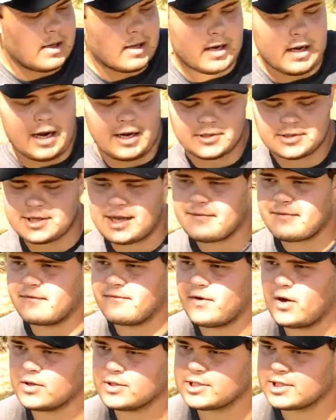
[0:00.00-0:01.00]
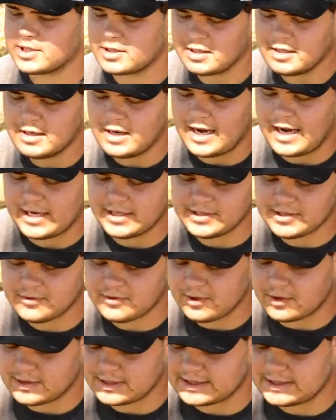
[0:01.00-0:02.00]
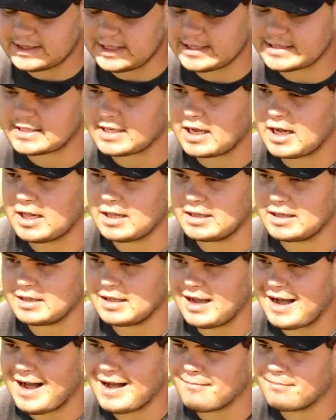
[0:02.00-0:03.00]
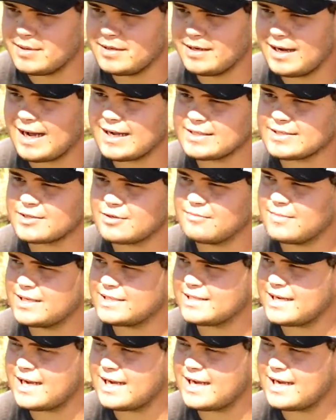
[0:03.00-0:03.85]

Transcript: I also have a Vulture. I used to throw this disc a lot, but not so much